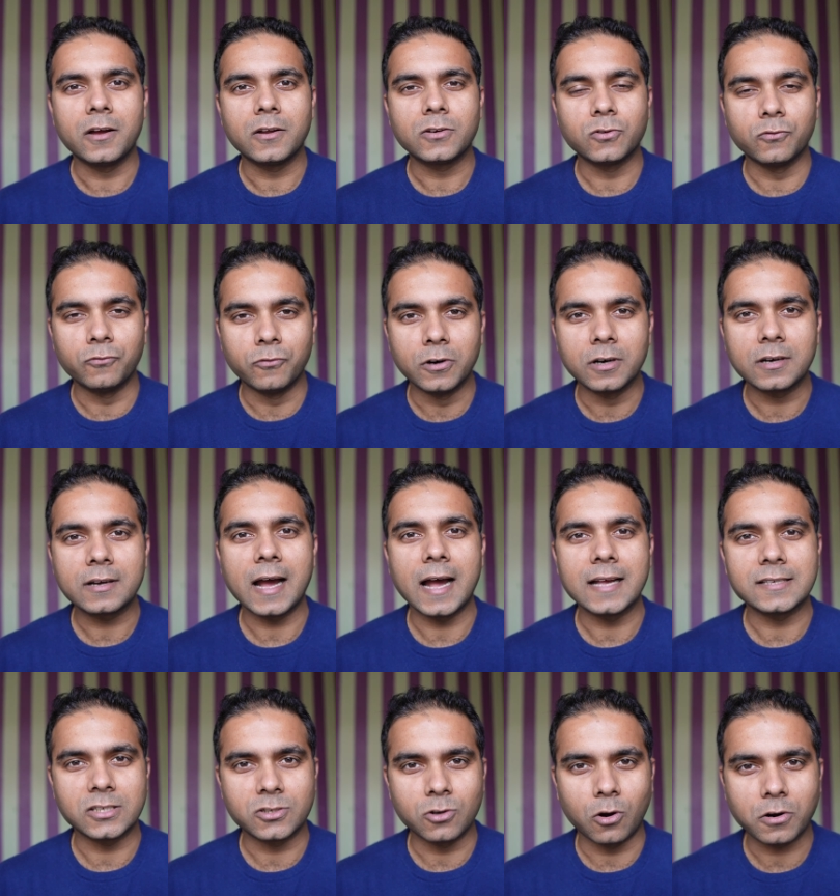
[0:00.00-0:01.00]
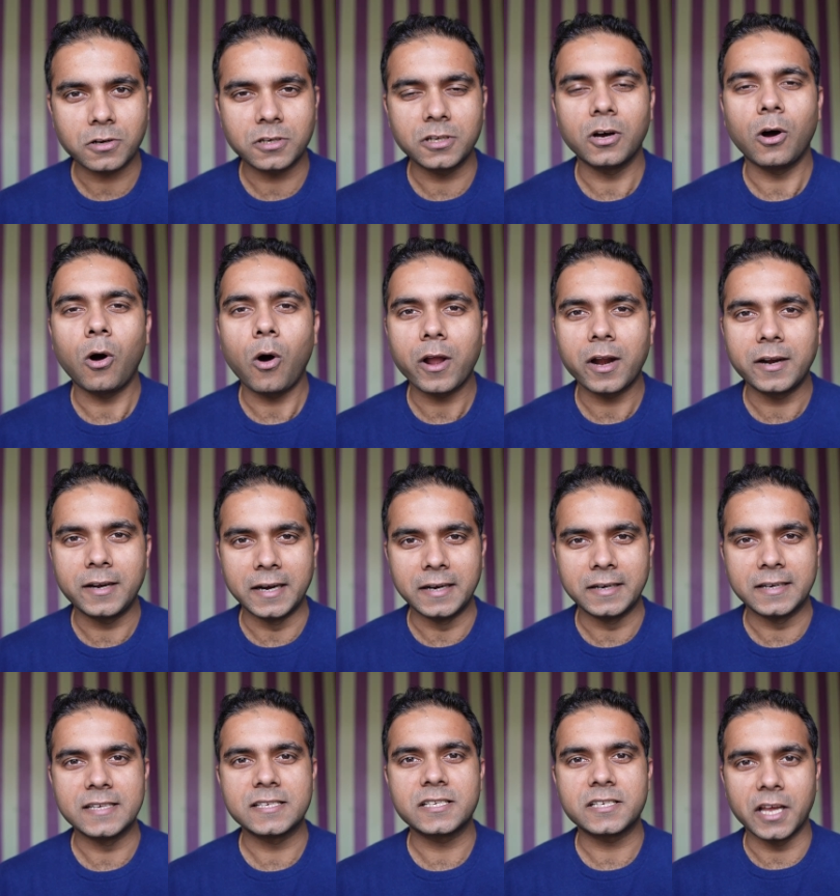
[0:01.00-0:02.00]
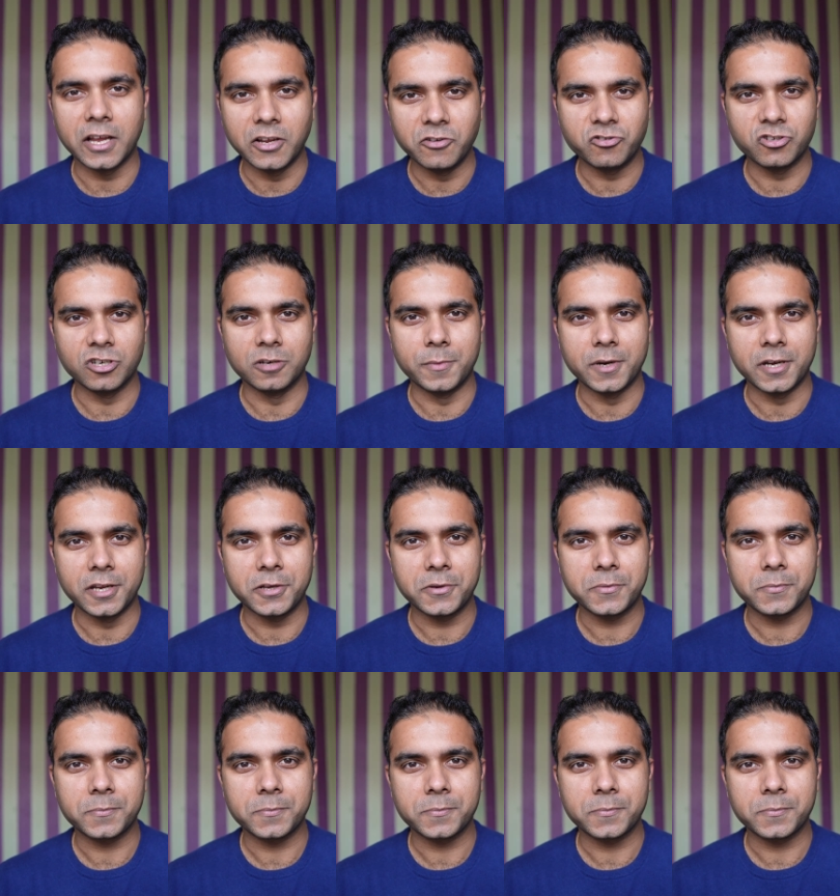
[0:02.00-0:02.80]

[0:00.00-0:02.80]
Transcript: to work as a doctor or a dentist in Germany.